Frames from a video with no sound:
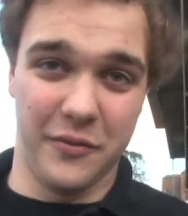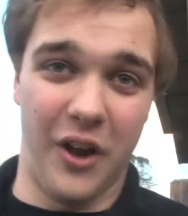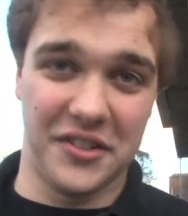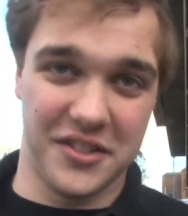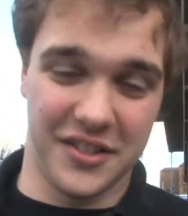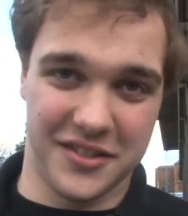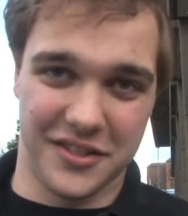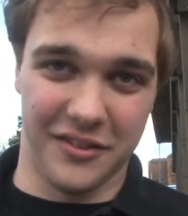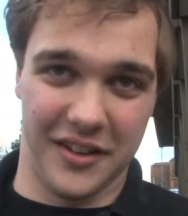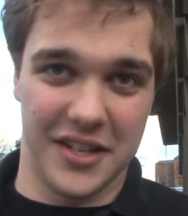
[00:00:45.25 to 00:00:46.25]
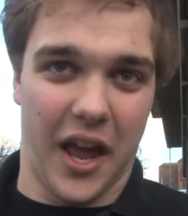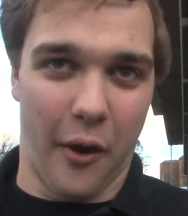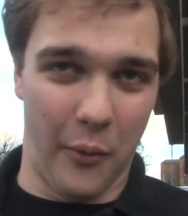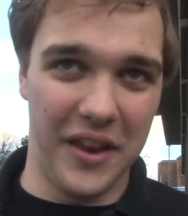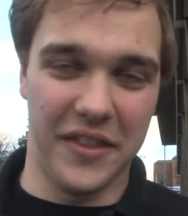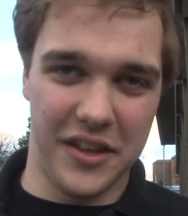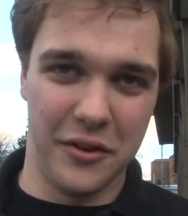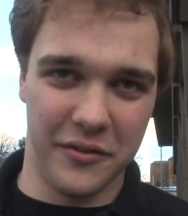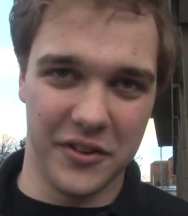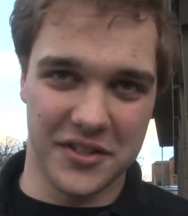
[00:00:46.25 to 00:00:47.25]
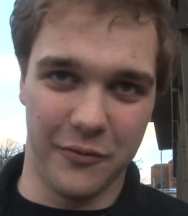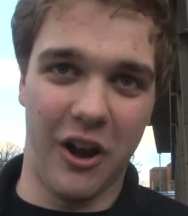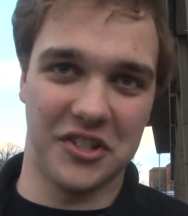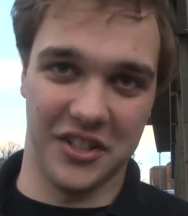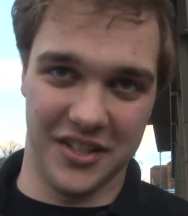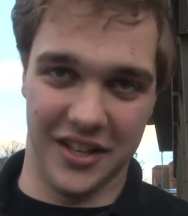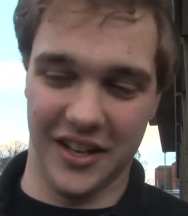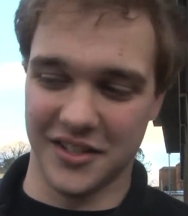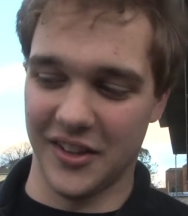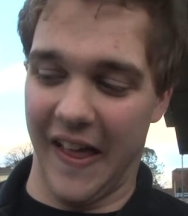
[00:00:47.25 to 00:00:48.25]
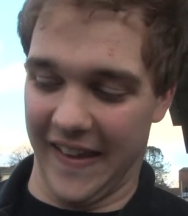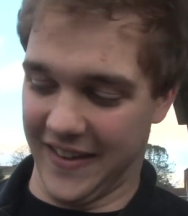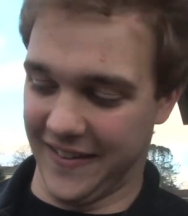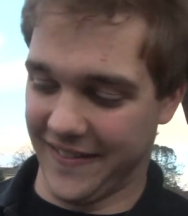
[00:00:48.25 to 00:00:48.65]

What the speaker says: of Washington student what the University of Washington is like.